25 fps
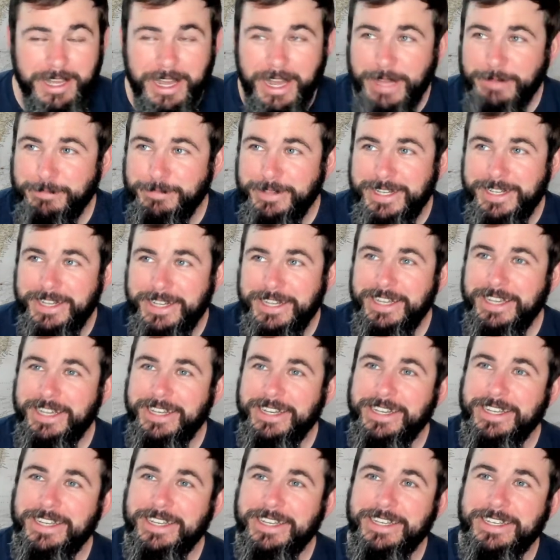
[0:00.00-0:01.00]
I mean, it
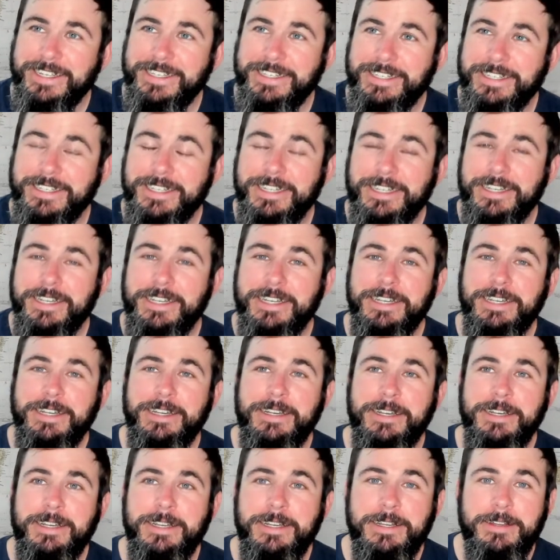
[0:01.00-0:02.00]
is.
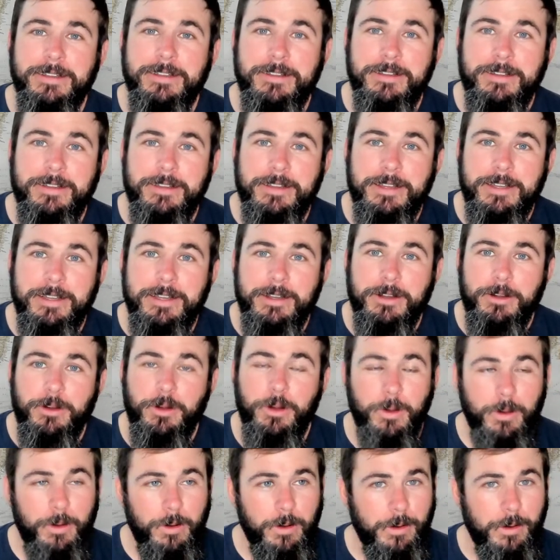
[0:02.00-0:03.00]

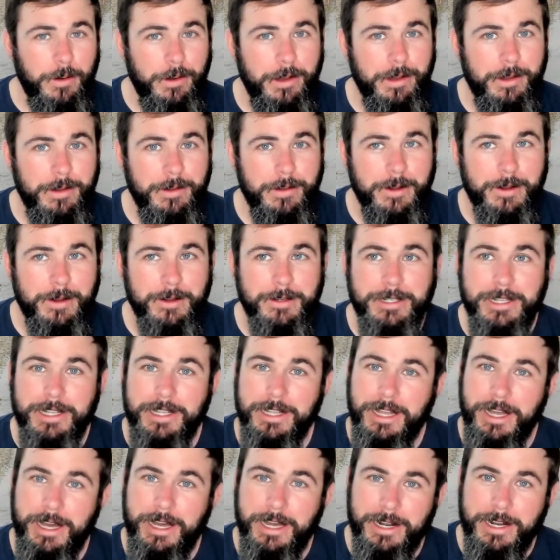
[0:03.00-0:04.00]
Oh, there's a
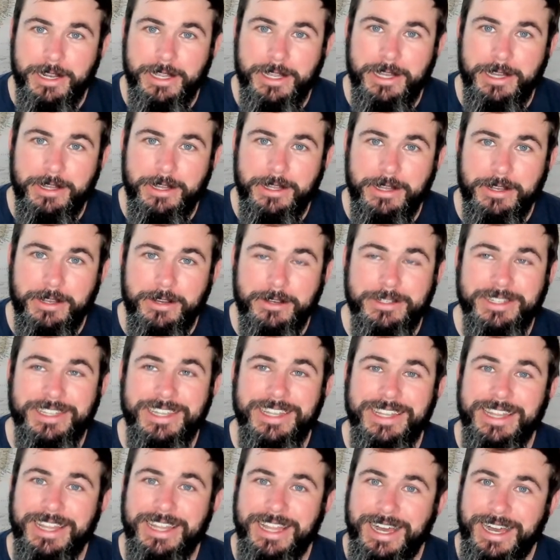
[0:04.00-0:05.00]
lot of kill. There's a
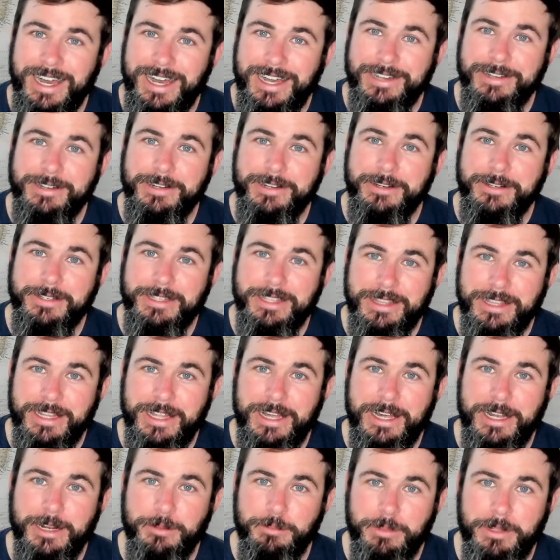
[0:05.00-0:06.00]
lot
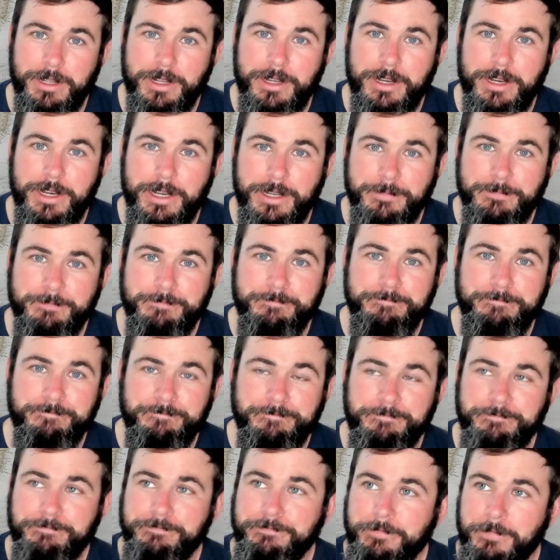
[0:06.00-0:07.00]
of blood.
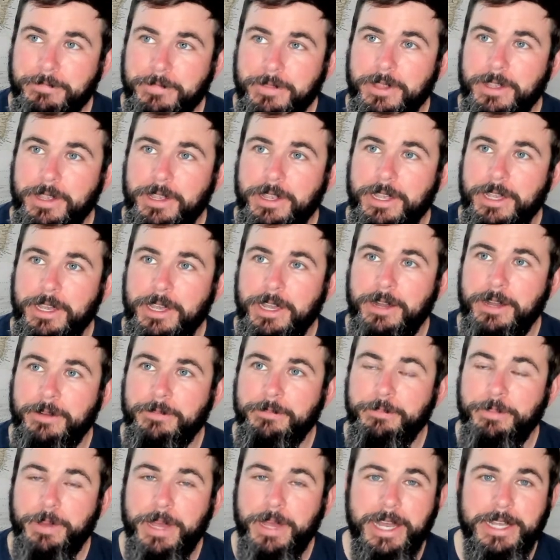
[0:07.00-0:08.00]
Yeah,
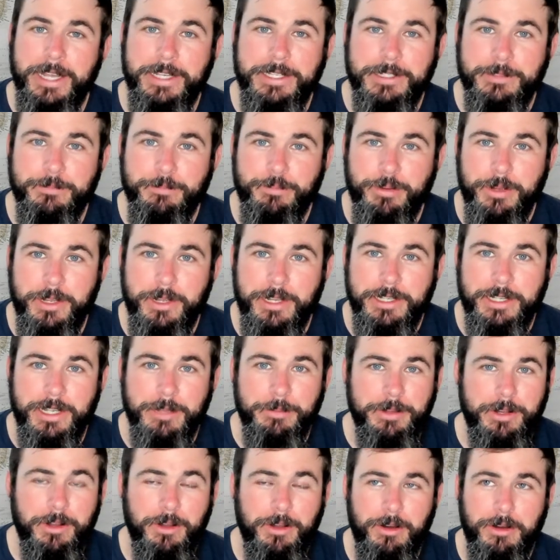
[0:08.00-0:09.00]
past and present. I
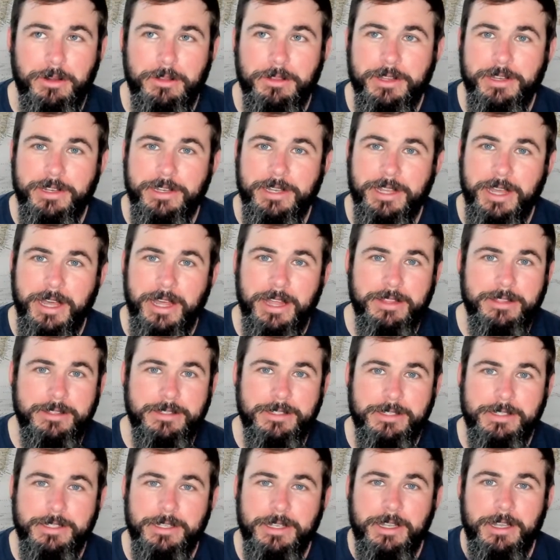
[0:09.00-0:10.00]
mean, all the
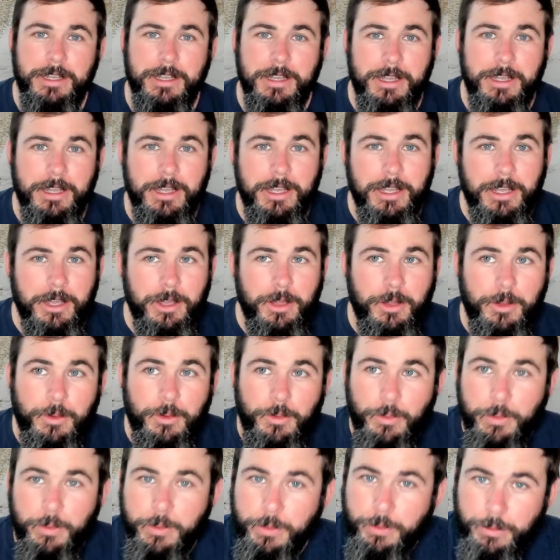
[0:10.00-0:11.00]
deaths.
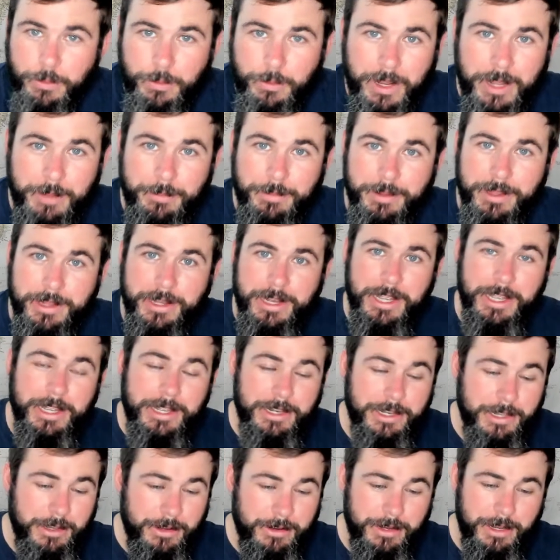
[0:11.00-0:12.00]
I mean,
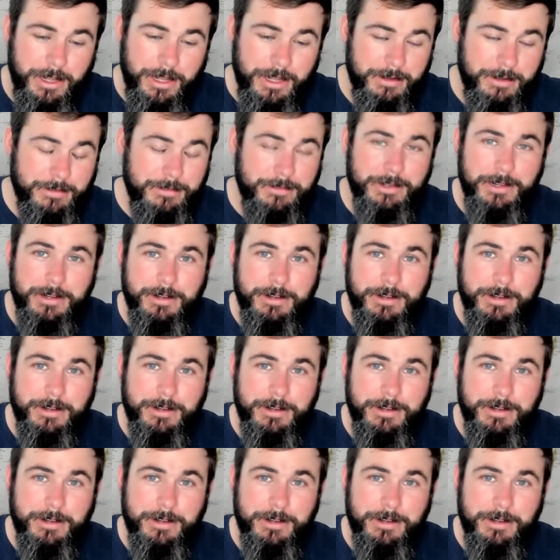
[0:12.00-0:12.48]
they're not.